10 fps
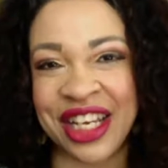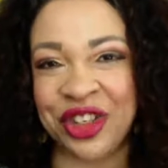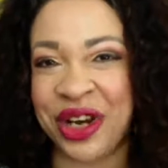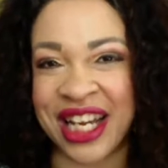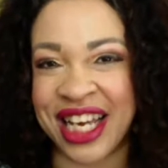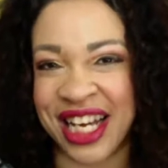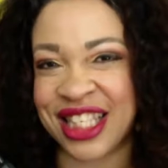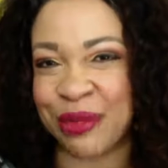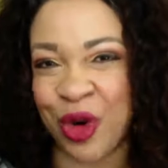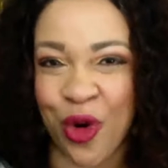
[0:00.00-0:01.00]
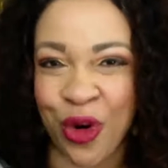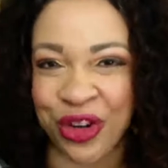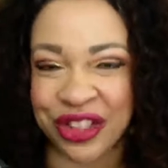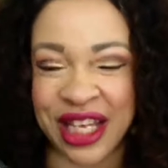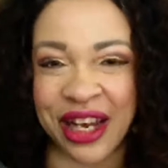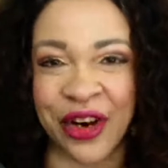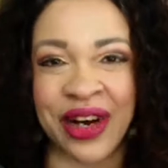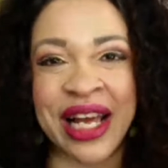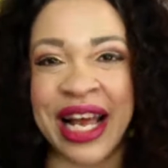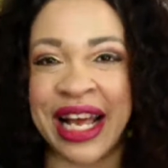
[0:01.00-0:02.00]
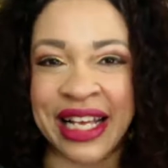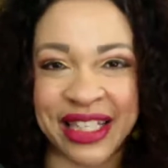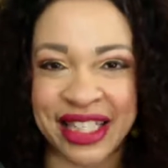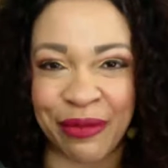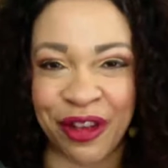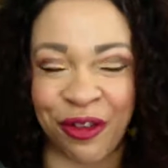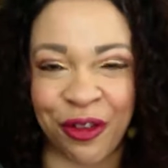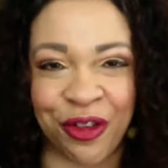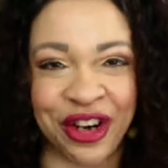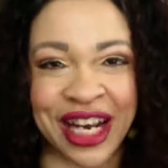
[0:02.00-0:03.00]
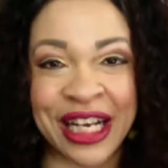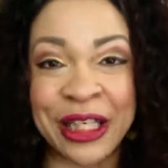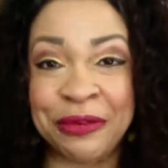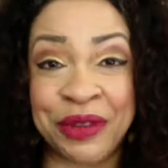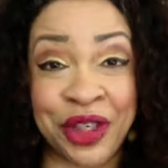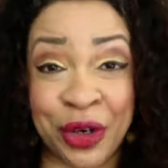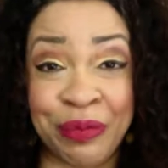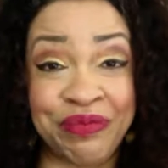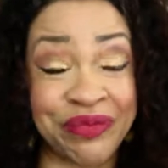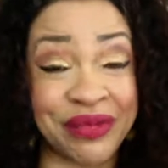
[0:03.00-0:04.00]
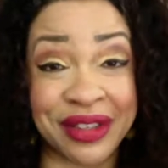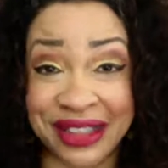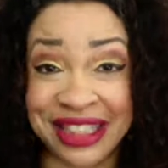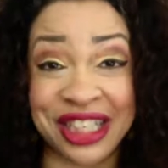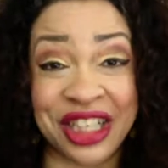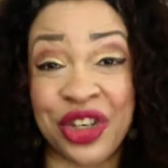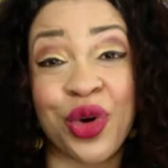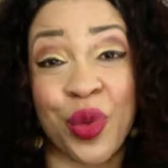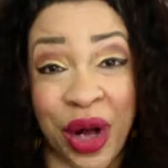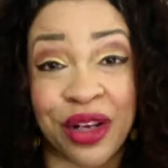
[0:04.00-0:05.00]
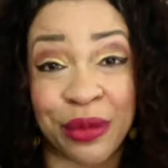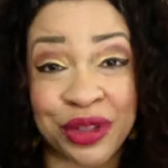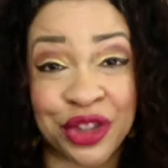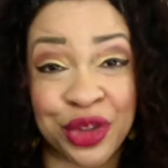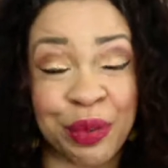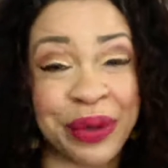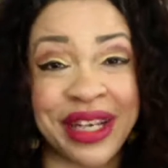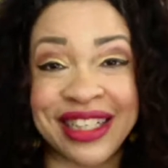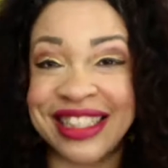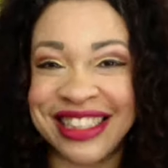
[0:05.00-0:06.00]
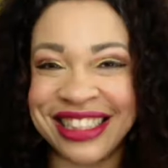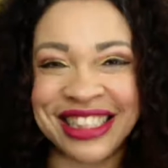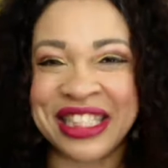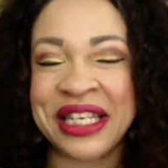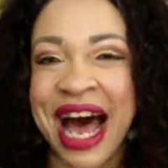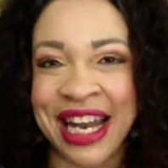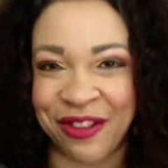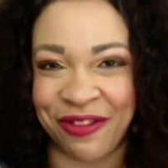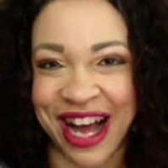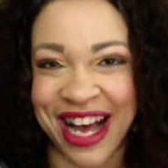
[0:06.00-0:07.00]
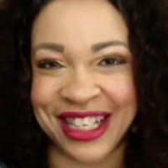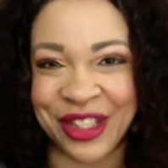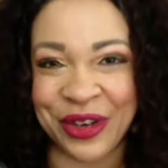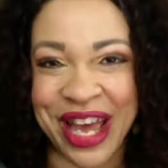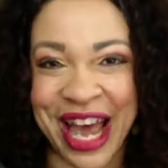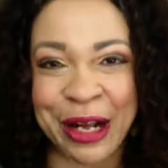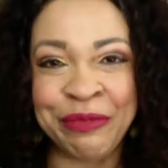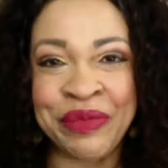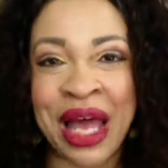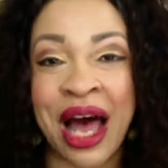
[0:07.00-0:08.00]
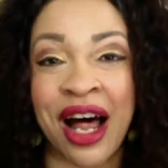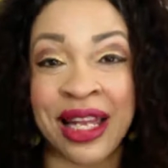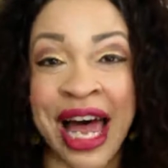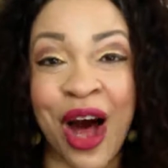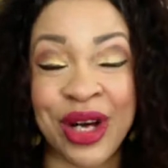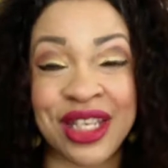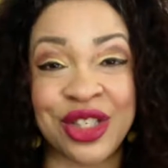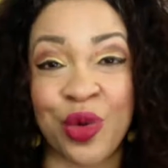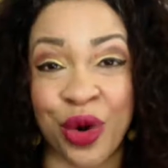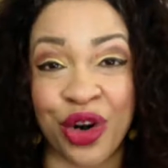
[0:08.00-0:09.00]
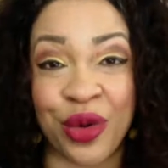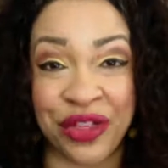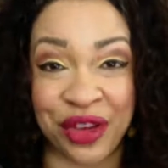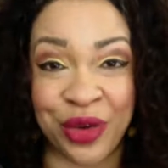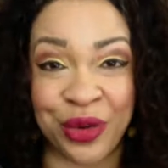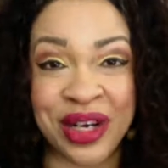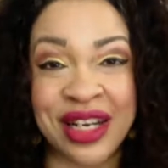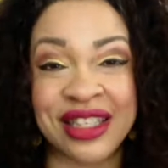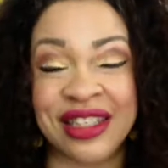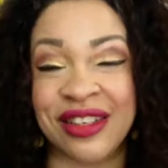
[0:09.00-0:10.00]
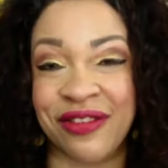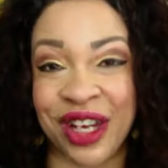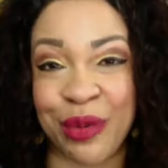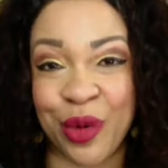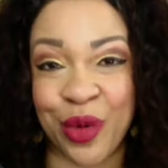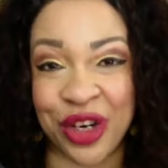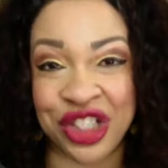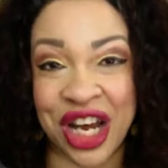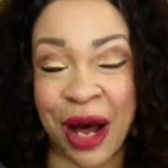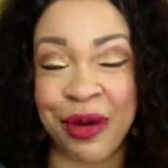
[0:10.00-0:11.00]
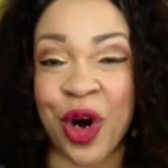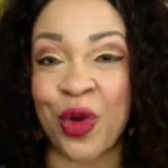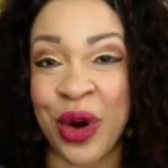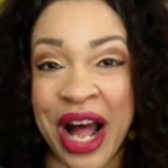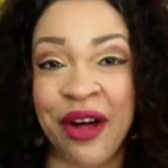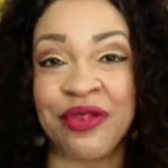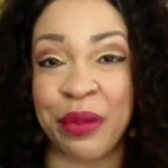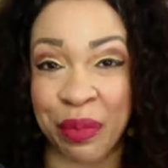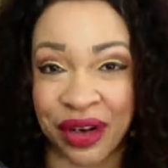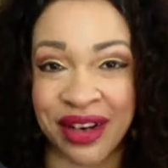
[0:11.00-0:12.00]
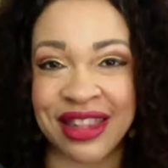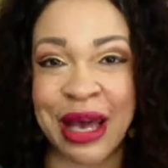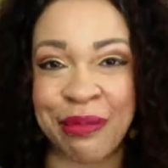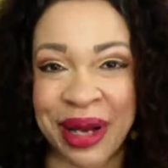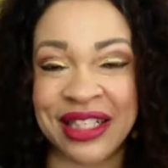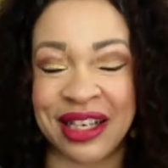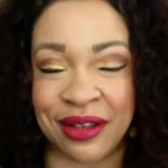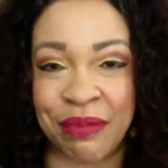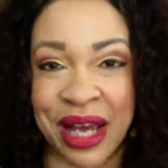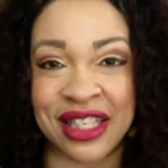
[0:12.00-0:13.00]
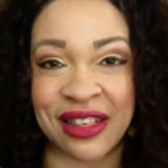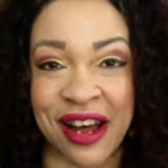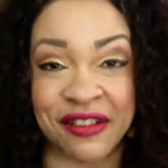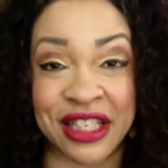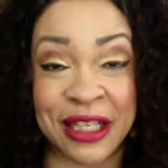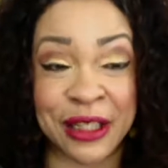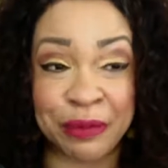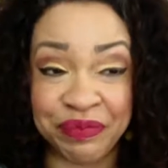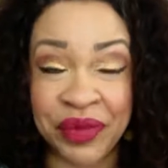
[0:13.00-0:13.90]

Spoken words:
you're trying to cut some corners here and get something for free, you're welcome to, but it's not advised, okay? Allow us to work with you to develop a workshop around the book that makes a lot of sense.